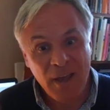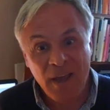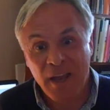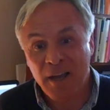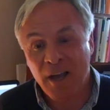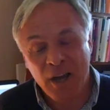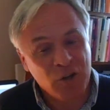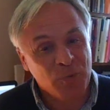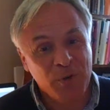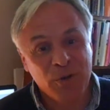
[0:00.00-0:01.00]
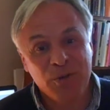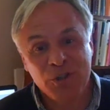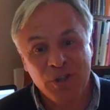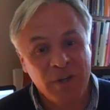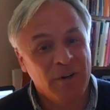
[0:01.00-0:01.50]
a
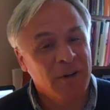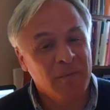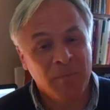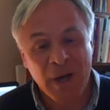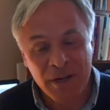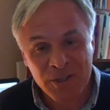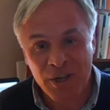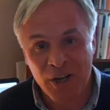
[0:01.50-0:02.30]
contribution, even a modest